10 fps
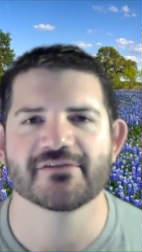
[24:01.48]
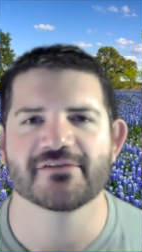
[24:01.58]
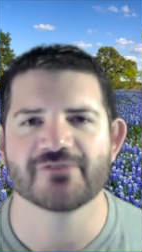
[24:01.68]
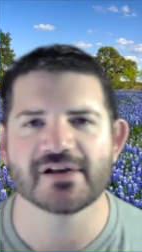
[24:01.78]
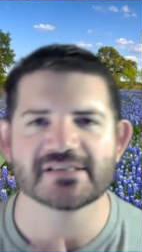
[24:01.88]

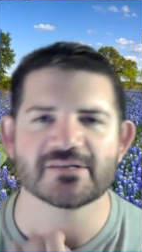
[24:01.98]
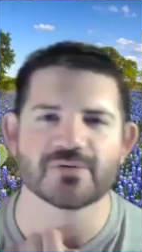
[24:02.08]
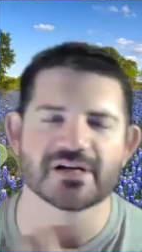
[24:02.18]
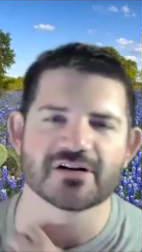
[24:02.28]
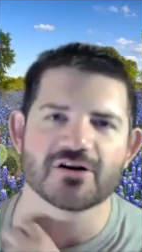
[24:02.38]
friends that we
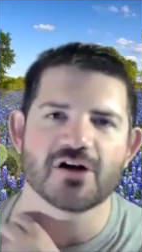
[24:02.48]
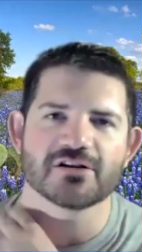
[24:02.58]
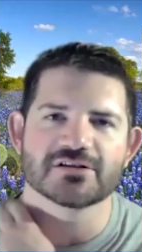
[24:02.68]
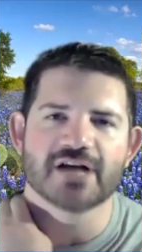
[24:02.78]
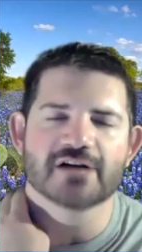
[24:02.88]
can call
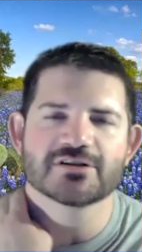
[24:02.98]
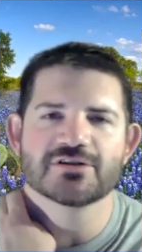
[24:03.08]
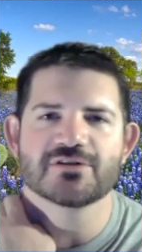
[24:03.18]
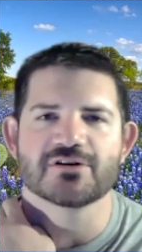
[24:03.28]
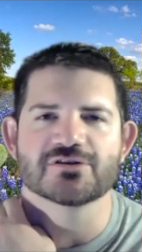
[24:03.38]
and talk
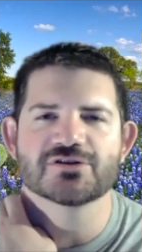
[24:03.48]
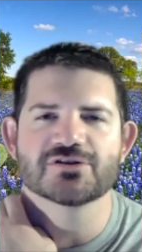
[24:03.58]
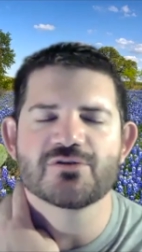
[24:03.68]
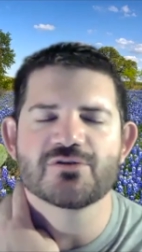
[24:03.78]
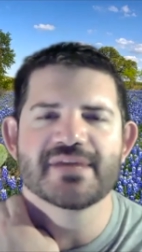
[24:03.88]
to. There are
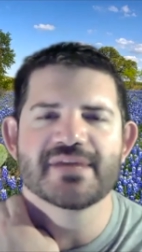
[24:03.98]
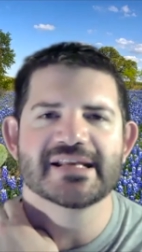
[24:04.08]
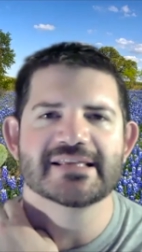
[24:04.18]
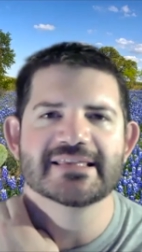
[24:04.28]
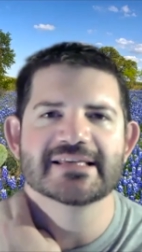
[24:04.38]
so
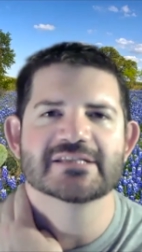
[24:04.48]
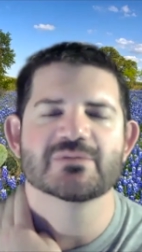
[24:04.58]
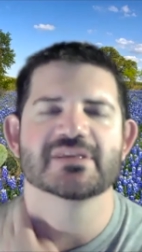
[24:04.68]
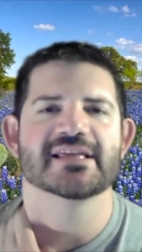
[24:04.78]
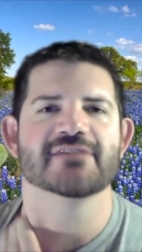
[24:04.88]
many things to
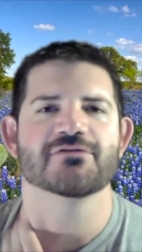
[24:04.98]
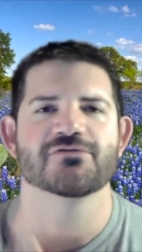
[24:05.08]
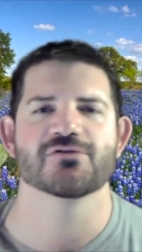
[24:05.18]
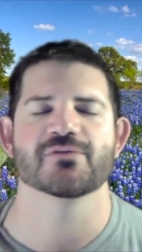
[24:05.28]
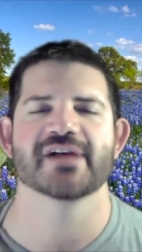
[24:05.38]
be thankful
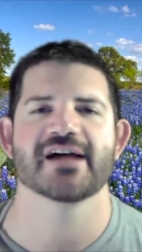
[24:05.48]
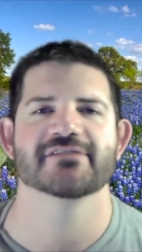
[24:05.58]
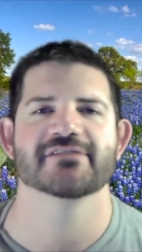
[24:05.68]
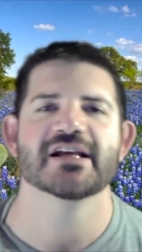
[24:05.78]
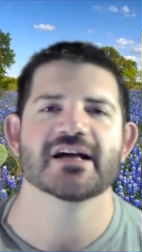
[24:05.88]
for. We have
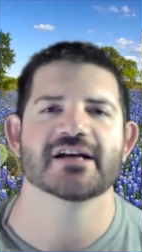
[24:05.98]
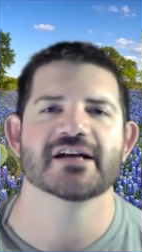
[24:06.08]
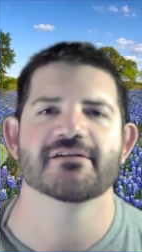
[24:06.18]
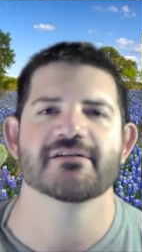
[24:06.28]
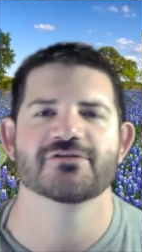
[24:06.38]

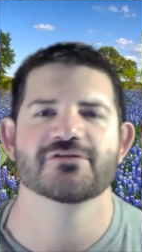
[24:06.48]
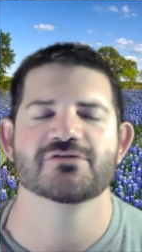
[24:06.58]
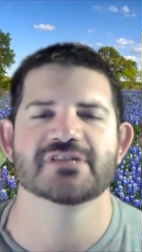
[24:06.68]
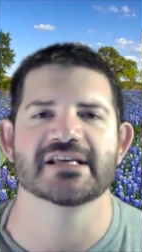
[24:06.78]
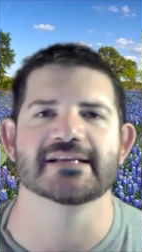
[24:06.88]
enough food
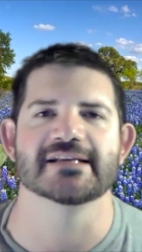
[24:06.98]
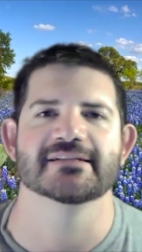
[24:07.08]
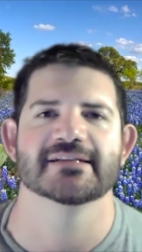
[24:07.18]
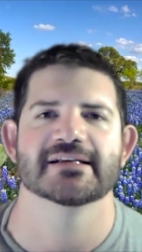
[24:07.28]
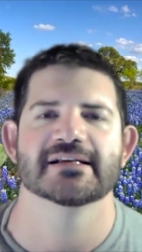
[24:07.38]
to eat.
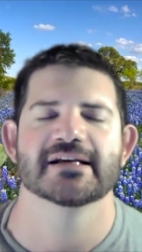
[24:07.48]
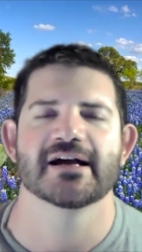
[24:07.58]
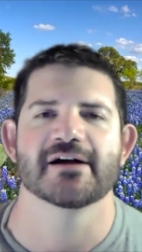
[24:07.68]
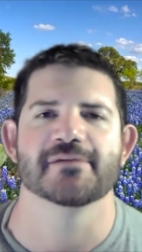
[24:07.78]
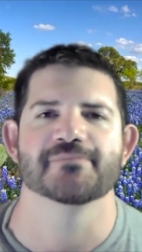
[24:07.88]

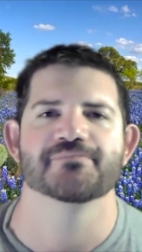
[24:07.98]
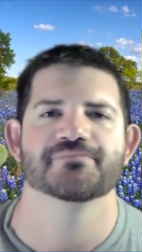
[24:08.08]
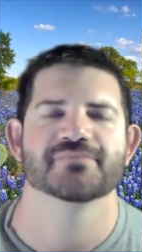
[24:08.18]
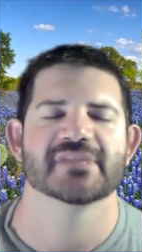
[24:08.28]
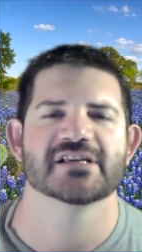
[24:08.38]
Um,
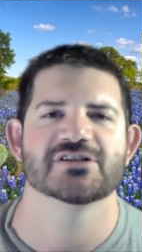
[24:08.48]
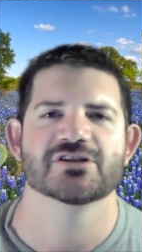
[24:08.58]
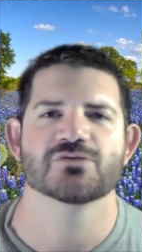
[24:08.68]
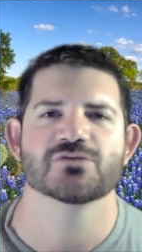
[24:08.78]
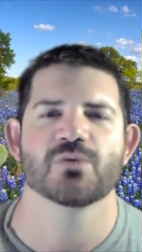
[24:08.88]
it's
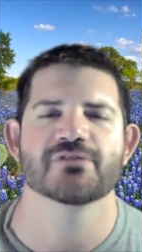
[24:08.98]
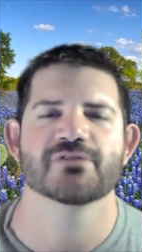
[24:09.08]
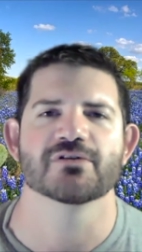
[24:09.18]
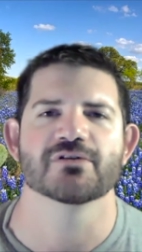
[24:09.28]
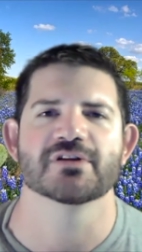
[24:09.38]
just
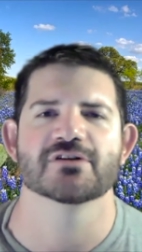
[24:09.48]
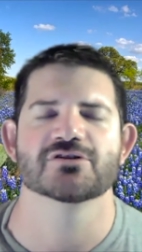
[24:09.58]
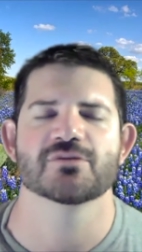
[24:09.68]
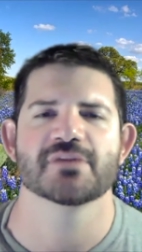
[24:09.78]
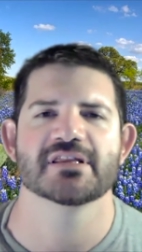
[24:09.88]
wonderful. There are
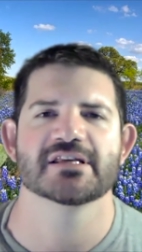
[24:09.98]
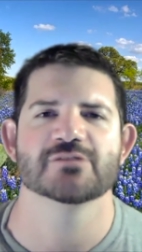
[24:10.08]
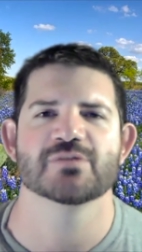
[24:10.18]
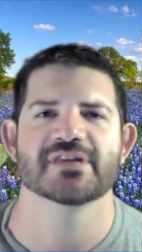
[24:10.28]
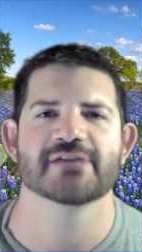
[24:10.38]
so many things
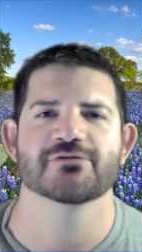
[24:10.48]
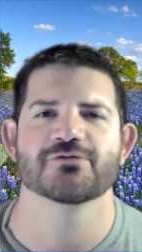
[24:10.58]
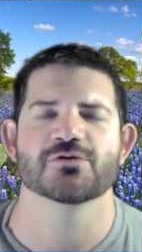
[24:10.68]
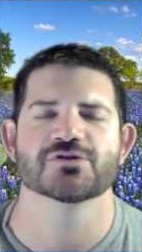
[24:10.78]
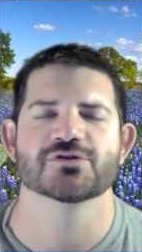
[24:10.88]
to be thankful
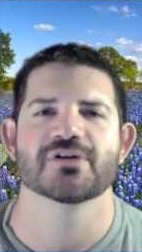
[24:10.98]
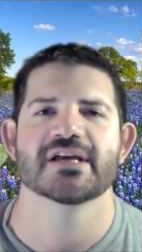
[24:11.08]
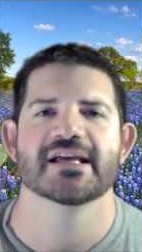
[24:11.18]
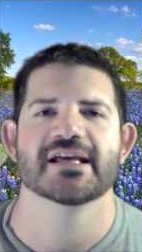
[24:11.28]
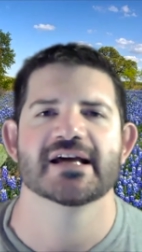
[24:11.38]
for. So
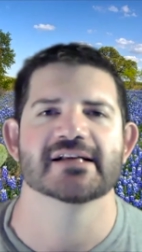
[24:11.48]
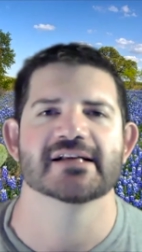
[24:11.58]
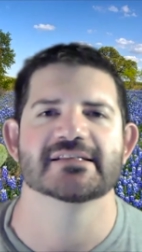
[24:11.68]
uh,